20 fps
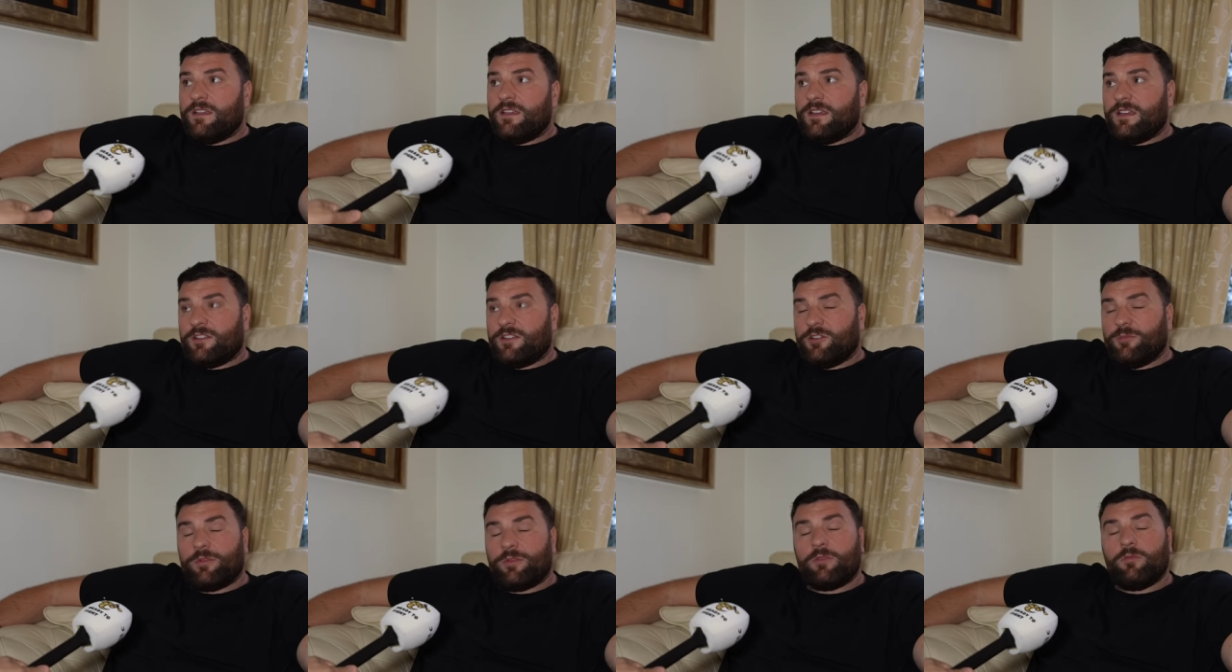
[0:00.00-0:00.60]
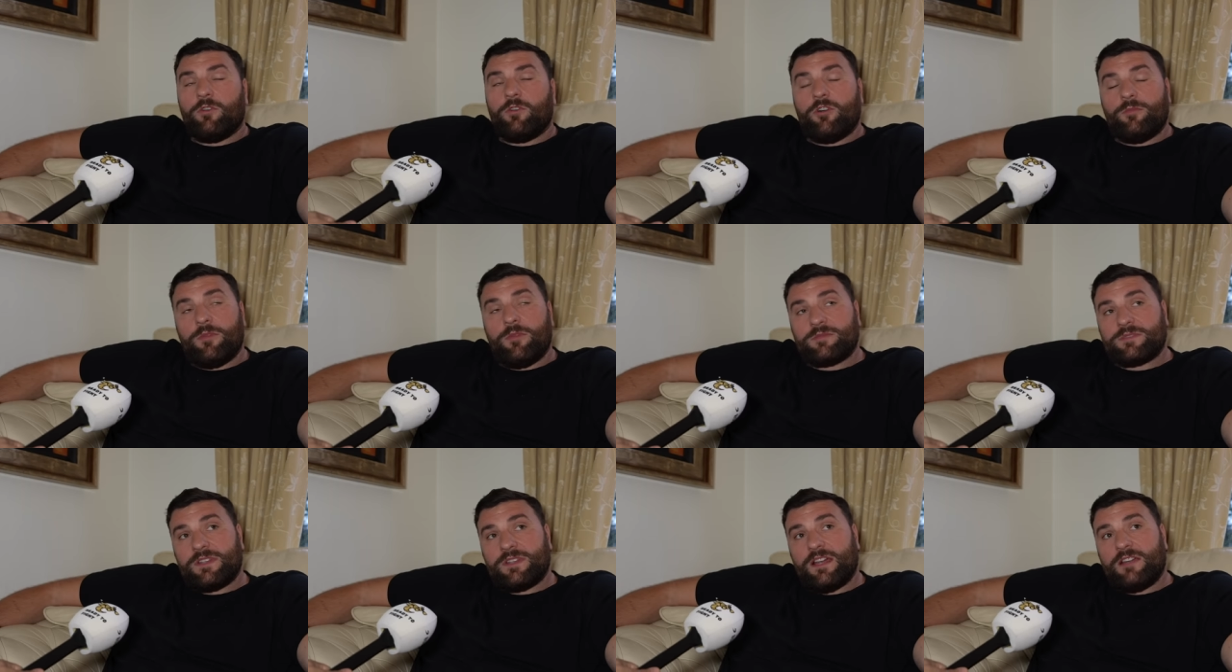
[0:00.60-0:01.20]
He had a couple of warm
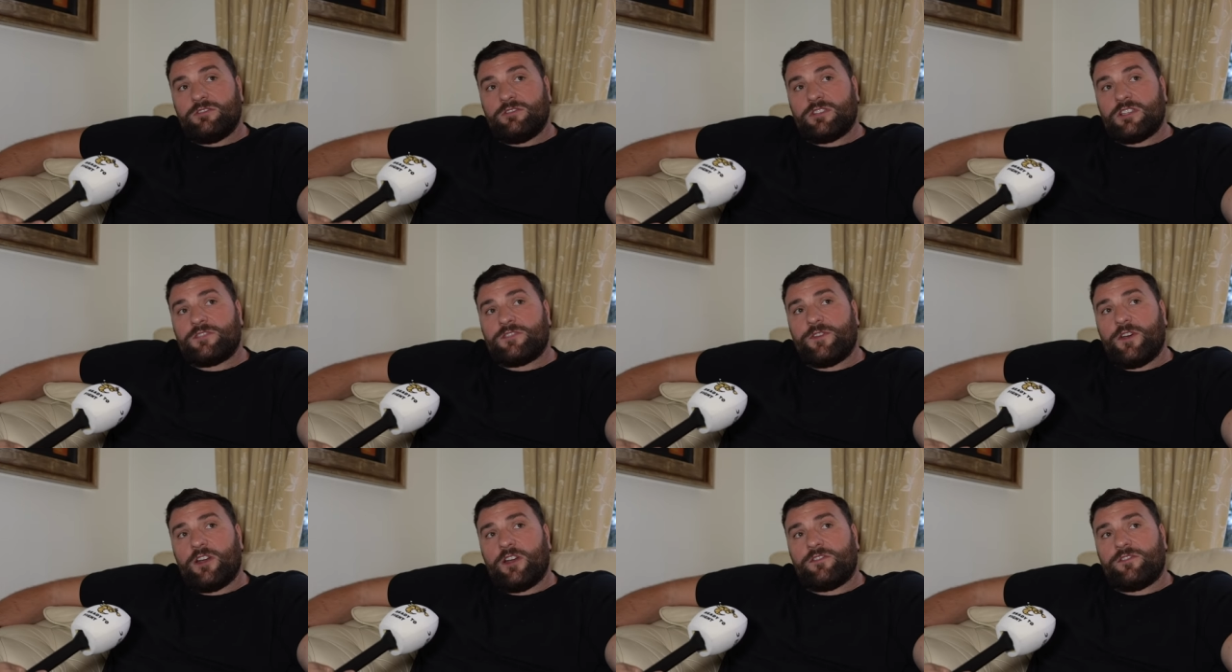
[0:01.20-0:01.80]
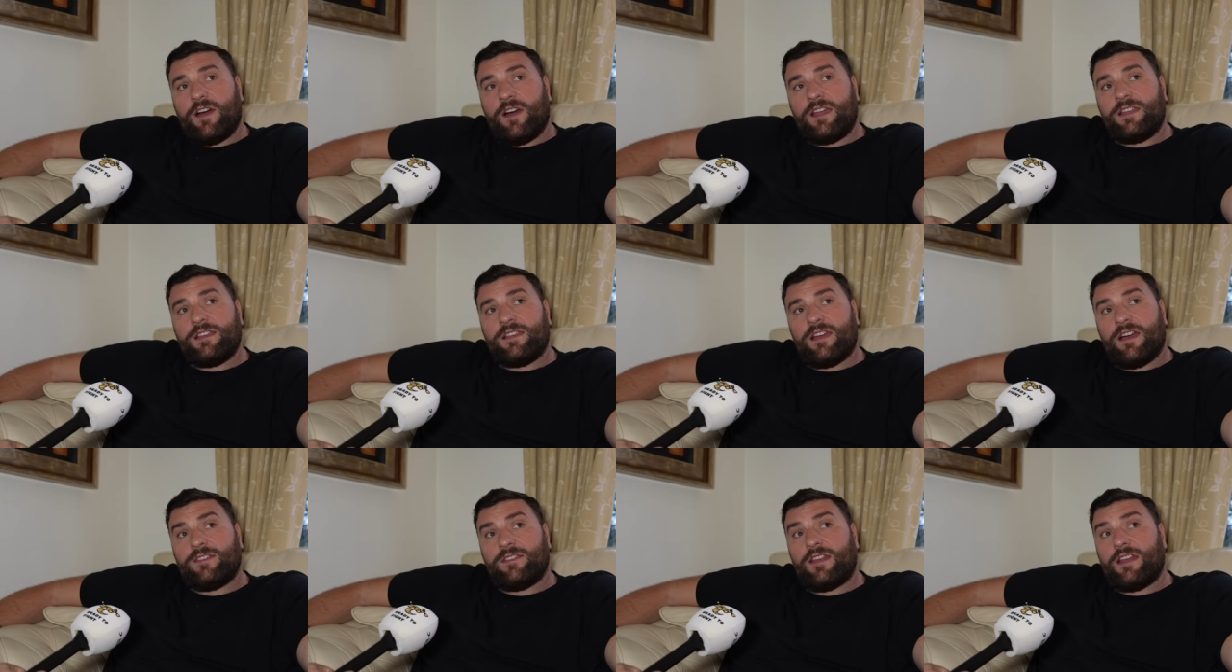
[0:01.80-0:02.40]
ups, and that was his third fight.
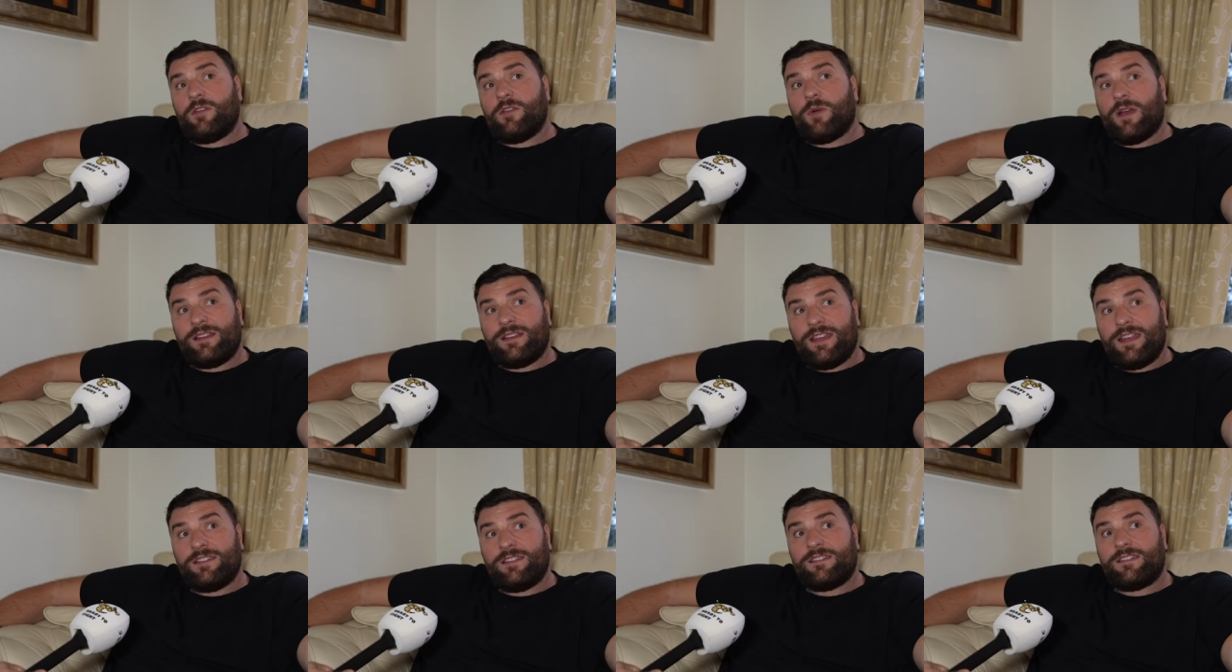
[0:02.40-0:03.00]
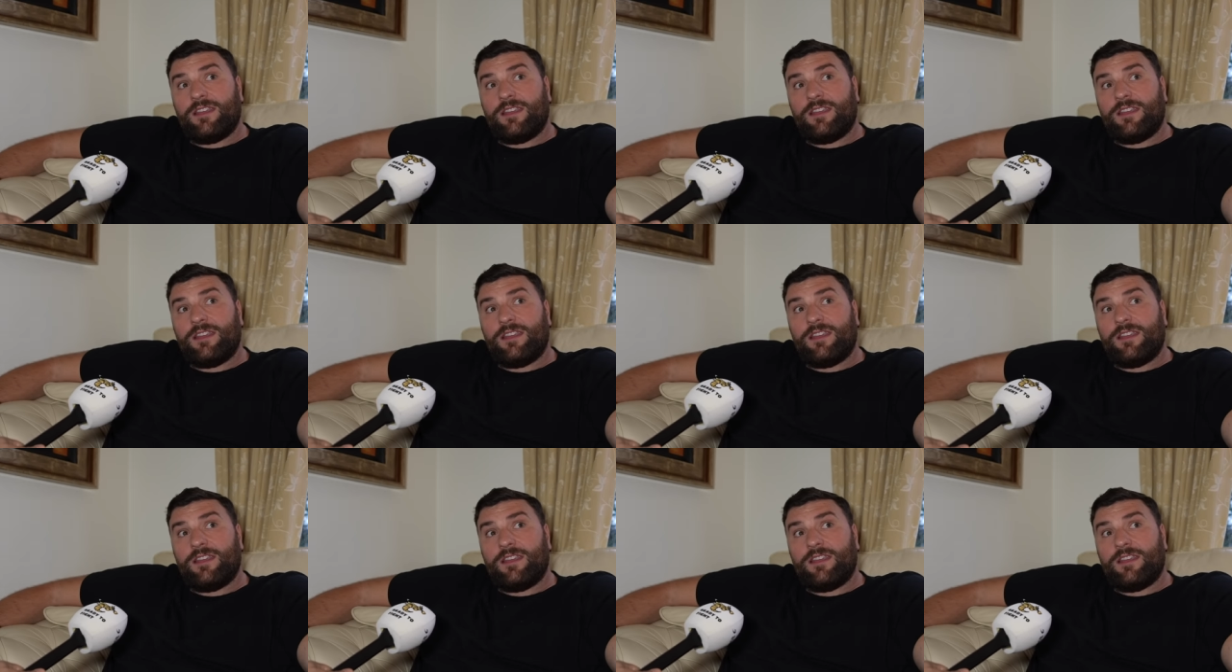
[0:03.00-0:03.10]
And then he went in.